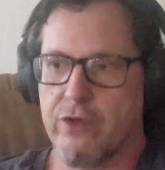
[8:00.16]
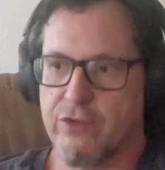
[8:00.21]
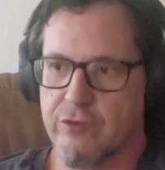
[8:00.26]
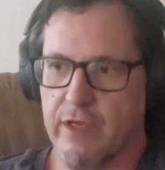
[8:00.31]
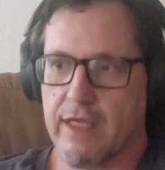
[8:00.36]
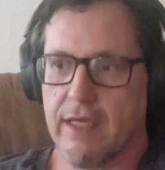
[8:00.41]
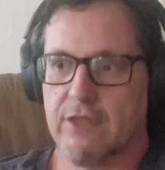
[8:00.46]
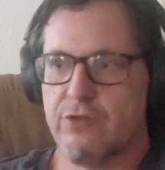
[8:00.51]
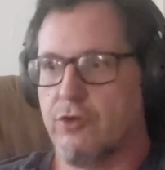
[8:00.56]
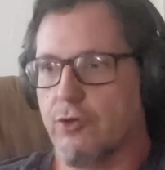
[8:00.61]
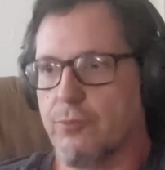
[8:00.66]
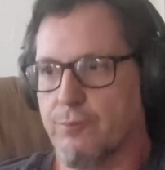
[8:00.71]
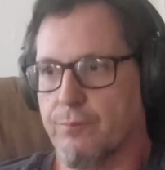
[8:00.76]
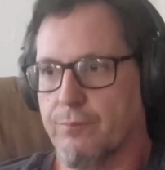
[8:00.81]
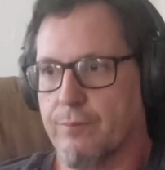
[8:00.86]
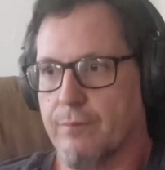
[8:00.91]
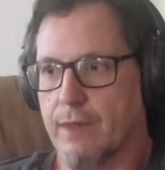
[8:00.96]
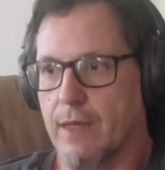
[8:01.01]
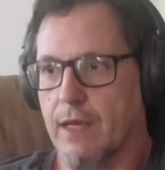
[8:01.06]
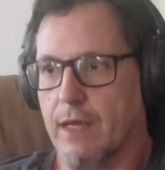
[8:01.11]
sin against you
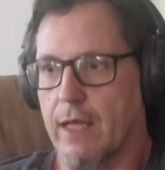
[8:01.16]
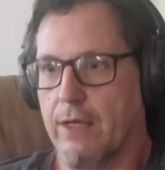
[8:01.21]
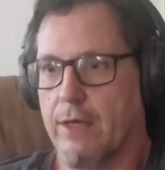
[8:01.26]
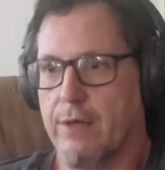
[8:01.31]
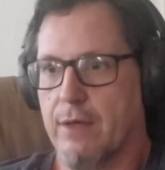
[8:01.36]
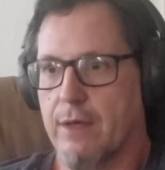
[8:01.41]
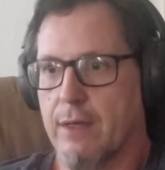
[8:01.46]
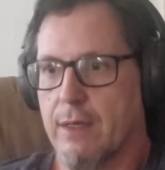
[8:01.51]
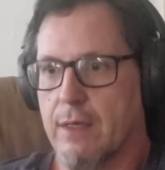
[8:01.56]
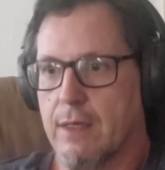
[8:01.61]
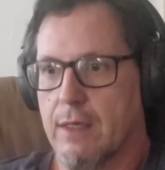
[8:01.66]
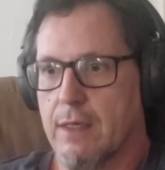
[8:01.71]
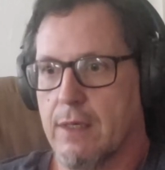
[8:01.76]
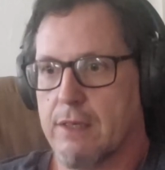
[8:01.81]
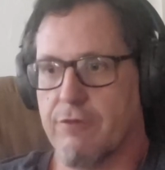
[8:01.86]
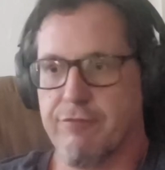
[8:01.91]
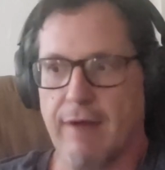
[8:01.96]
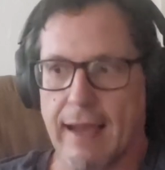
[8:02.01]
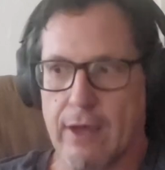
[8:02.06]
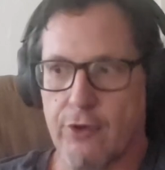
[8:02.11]
and
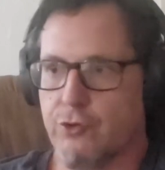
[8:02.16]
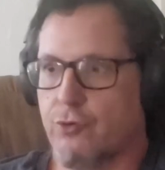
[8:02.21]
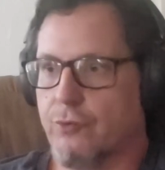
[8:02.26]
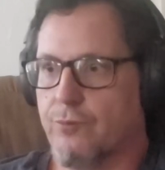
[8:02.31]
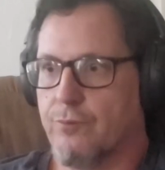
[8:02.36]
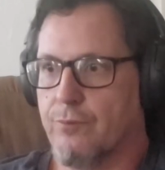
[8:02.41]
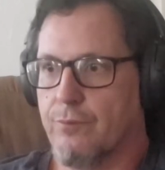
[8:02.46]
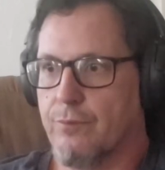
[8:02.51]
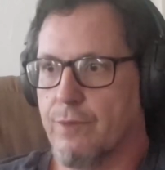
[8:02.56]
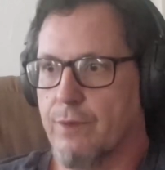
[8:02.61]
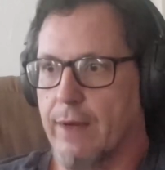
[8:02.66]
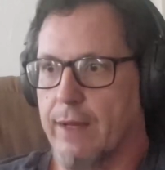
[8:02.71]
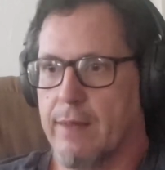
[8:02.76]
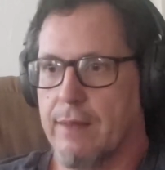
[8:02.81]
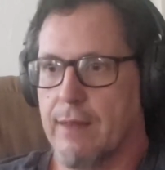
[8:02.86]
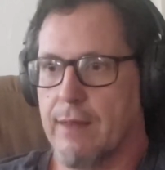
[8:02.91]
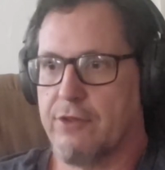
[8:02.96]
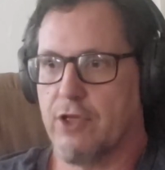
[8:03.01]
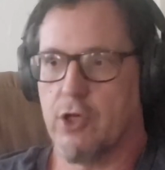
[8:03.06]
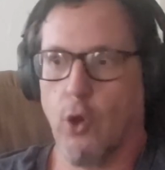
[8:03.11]
defile you, right?
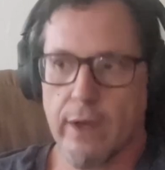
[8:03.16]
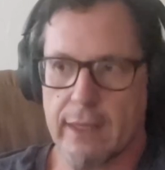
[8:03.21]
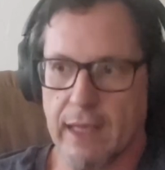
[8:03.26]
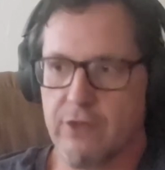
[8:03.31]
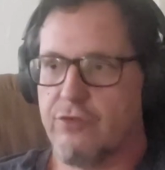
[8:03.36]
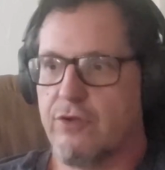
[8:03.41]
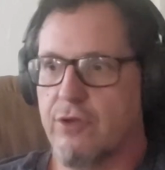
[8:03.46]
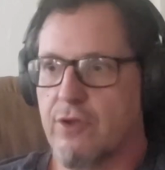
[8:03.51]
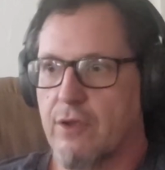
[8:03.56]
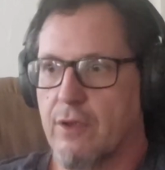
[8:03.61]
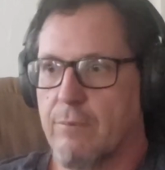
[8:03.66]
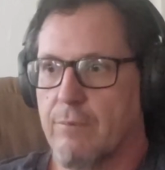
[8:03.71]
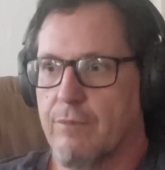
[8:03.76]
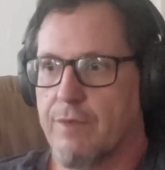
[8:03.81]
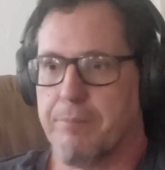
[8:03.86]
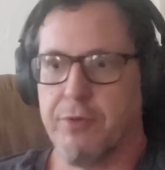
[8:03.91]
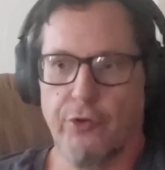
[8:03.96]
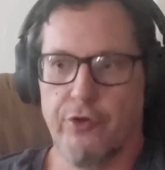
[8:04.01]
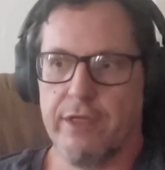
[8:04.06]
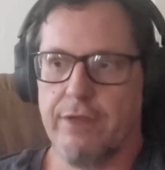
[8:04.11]
And to go against the
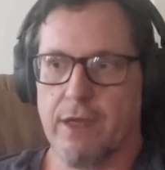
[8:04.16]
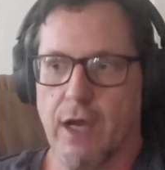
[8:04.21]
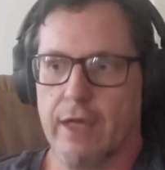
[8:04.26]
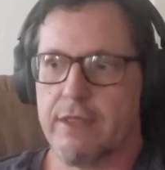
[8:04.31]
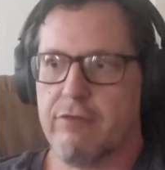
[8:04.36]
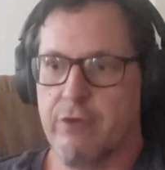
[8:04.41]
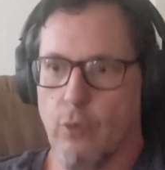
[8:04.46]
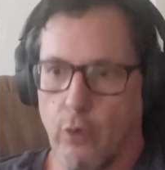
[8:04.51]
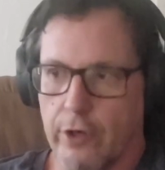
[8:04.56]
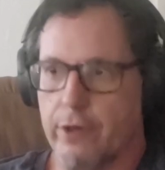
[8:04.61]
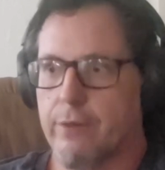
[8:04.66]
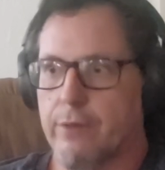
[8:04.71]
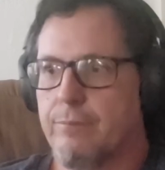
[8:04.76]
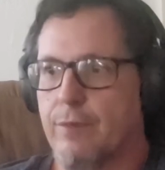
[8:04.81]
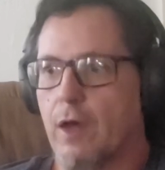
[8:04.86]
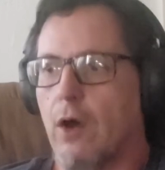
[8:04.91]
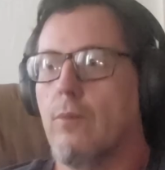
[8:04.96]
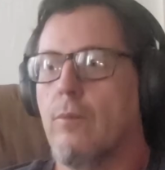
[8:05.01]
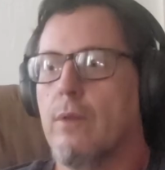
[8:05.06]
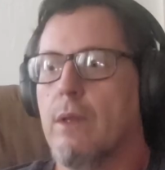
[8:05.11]
purity in the God-given word.
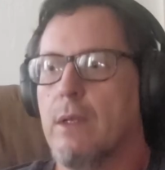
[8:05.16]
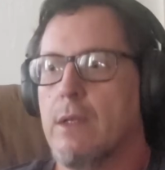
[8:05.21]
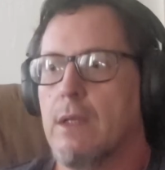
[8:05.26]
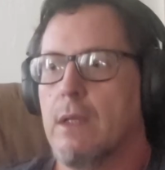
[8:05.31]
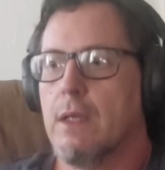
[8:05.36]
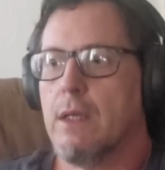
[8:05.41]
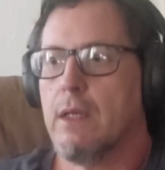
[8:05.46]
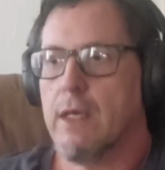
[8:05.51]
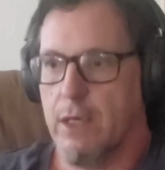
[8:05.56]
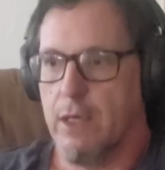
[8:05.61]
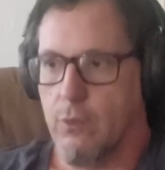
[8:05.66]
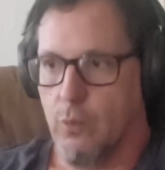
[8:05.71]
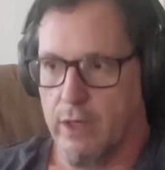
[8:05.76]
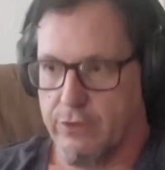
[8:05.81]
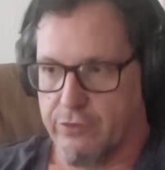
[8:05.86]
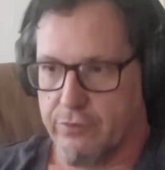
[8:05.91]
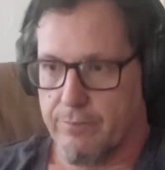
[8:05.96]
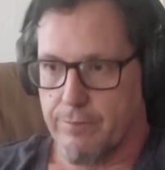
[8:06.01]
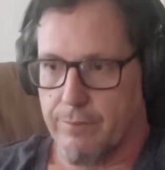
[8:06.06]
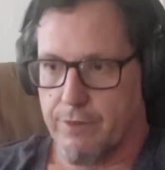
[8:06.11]
No, it
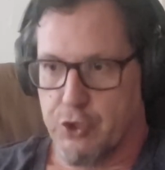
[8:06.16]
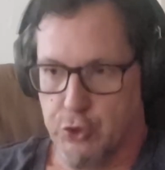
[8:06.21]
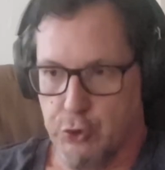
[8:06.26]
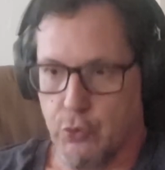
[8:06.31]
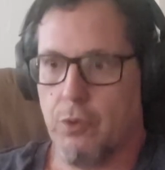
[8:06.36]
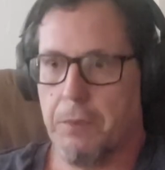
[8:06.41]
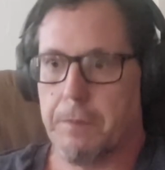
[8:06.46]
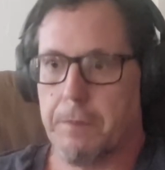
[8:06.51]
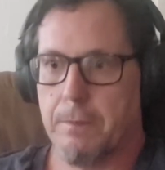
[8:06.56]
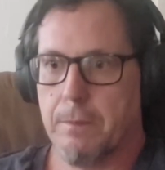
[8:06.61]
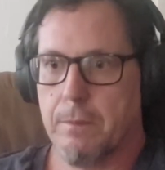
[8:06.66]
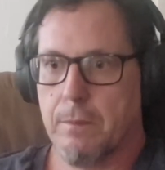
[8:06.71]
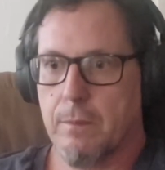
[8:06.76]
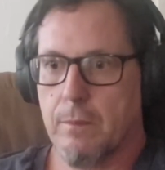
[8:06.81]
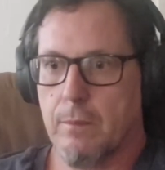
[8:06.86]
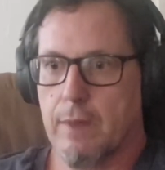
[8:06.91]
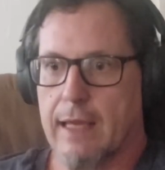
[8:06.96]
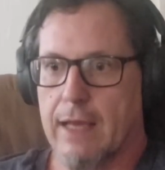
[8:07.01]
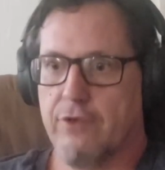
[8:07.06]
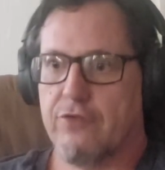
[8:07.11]
was you
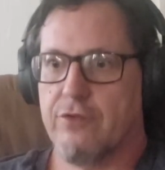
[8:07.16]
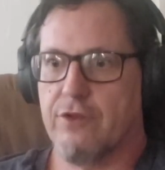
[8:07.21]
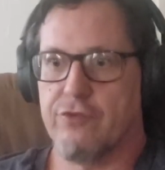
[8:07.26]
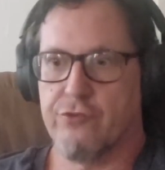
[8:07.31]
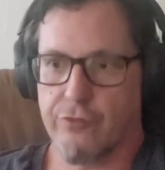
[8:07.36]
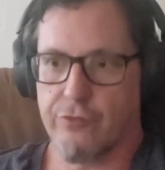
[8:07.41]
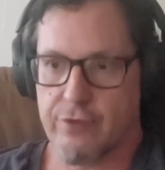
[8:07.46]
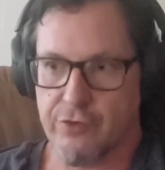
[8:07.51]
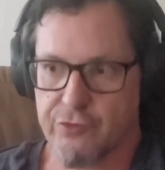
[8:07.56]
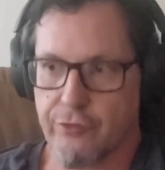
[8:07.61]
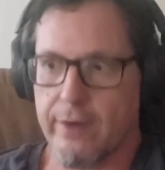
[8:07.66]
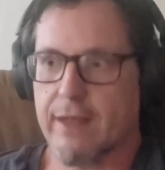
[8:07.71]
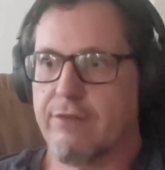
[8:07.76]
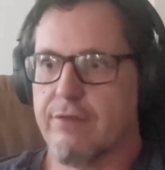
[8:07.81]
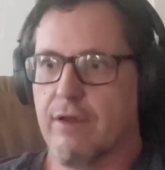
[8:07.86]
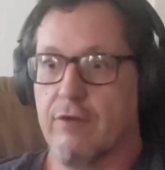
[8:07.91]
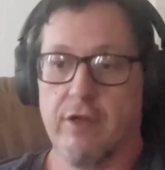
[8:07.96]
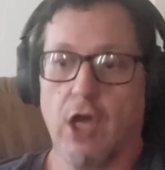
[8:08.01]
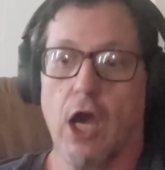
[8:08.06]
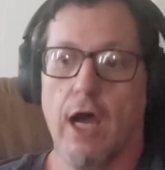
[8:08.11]
as the strength
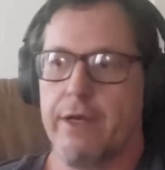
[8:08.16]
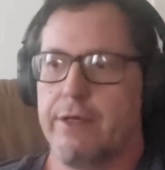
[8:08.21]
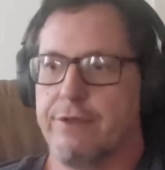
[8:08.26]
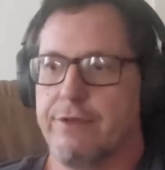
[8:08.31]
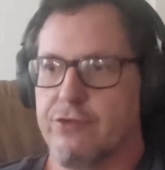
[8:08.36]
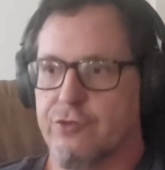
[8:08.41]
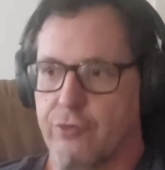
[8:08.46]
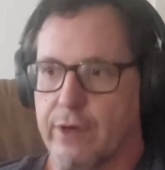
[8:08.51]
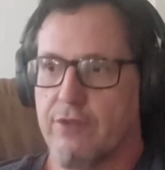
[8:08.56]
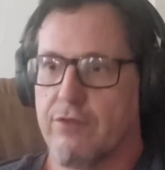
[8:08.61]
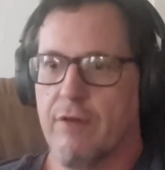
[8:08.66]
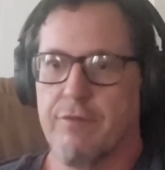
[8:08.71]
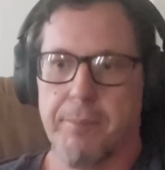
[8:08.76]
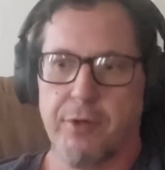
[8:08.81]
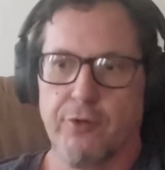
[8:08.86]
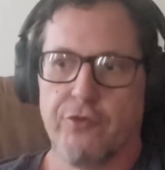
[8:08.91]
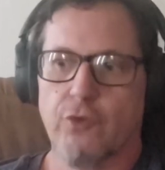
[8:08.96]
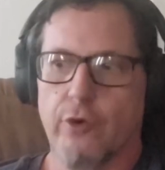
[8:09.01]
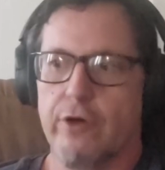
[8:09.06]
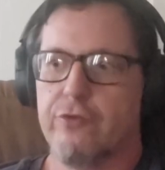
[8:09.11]
of God, the strength of the
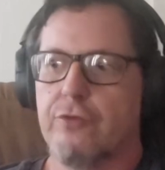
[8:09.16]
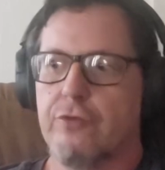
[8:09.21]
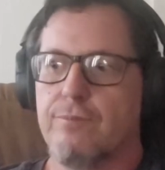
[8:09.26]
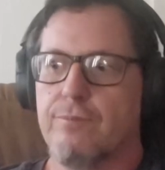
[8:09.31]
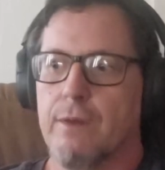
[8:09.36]
pure source,